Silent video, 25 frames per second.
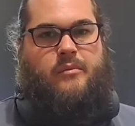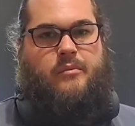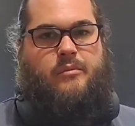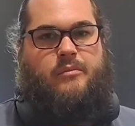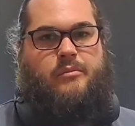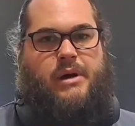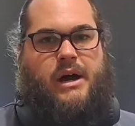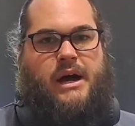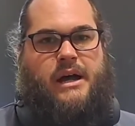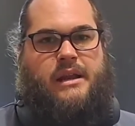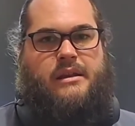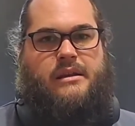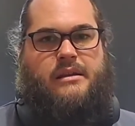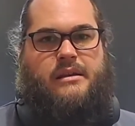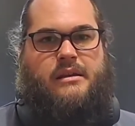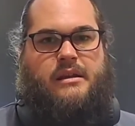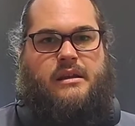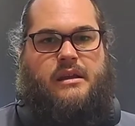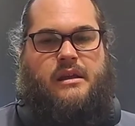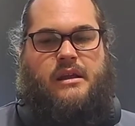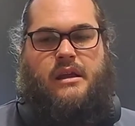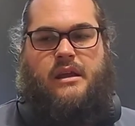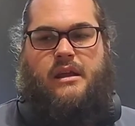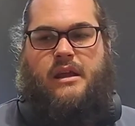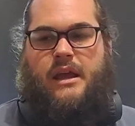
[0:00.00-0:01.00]
But
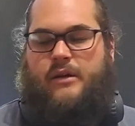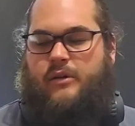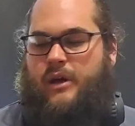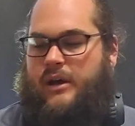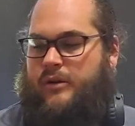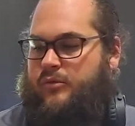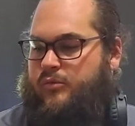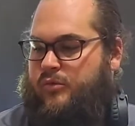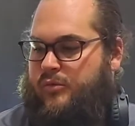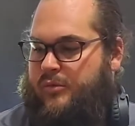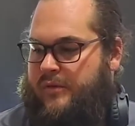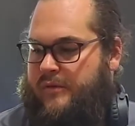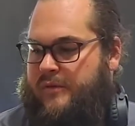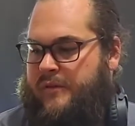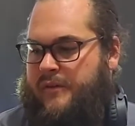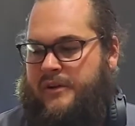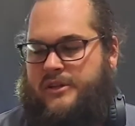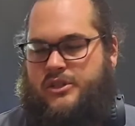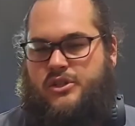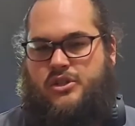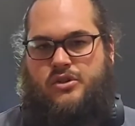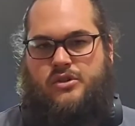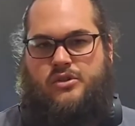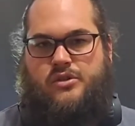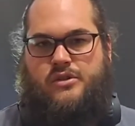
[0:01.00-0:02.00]
we'll move on
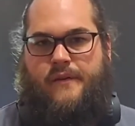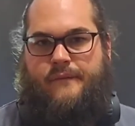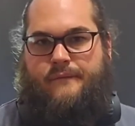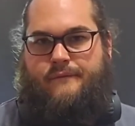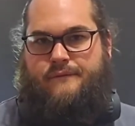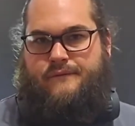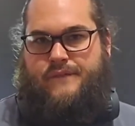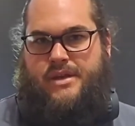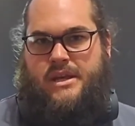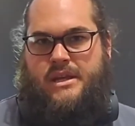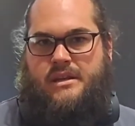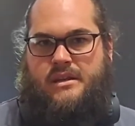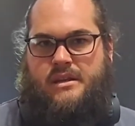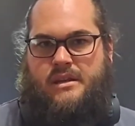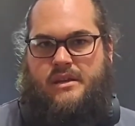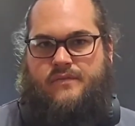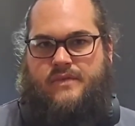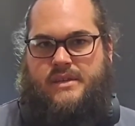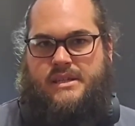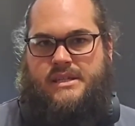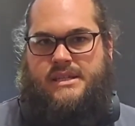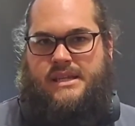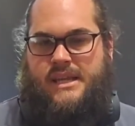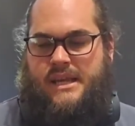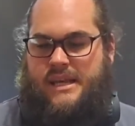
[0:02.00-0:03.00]
to the fit of the
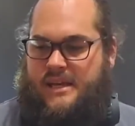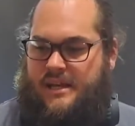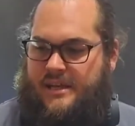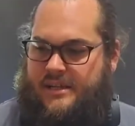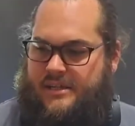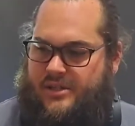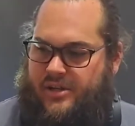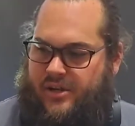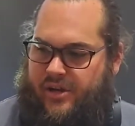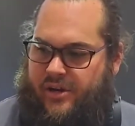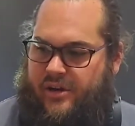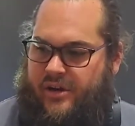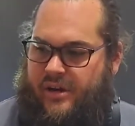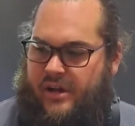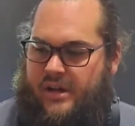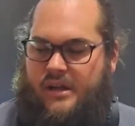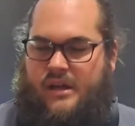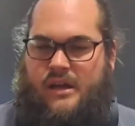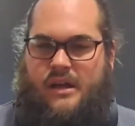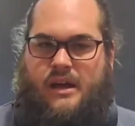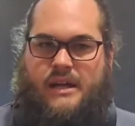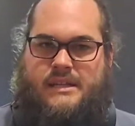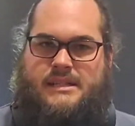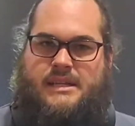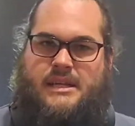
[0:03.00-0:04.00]
sneaker. So
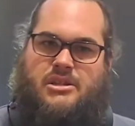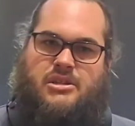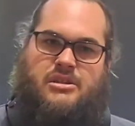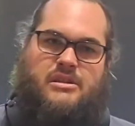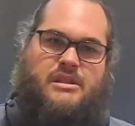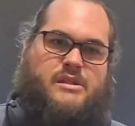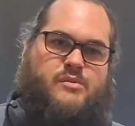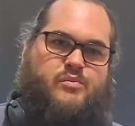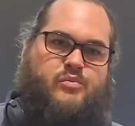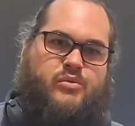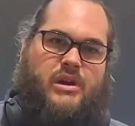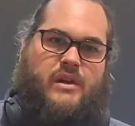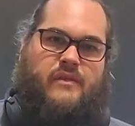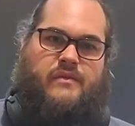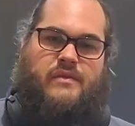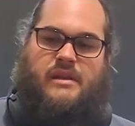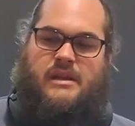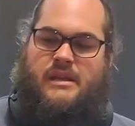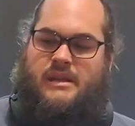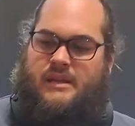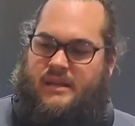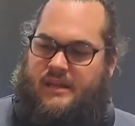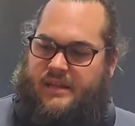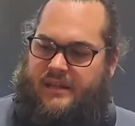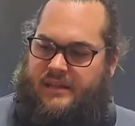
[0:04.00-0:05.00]
I touched on this
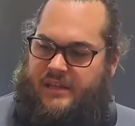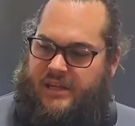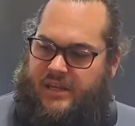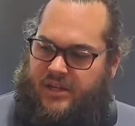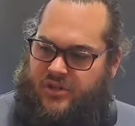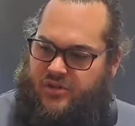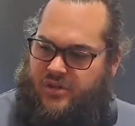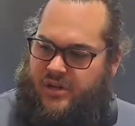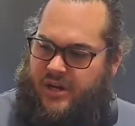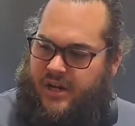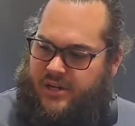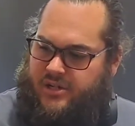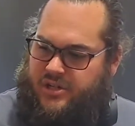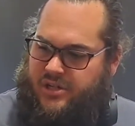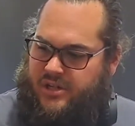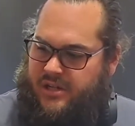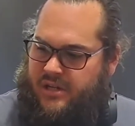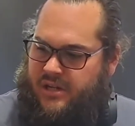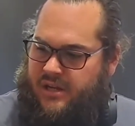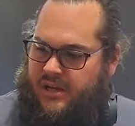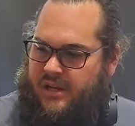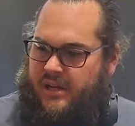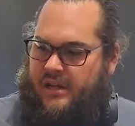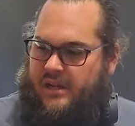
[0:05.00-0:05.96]
briefly in the introduction.